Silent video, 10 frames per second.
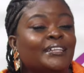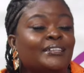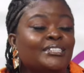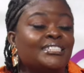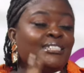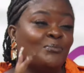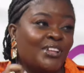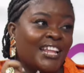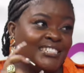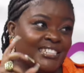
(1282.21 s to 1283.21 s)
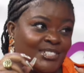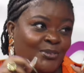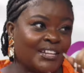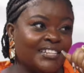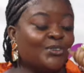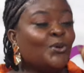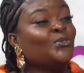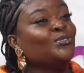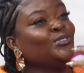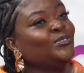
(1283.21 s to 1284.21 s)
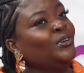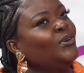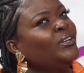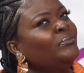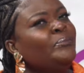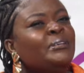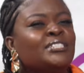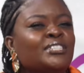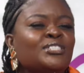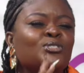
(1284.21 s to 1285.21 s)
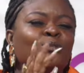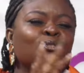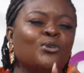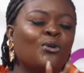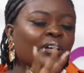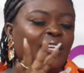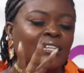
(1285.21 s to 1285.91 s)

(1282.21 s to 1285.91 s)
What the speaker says: Mm-hmm. Someone like Shatta Wale calls mm-hmm. you, oh, hey, Mama, this is your song.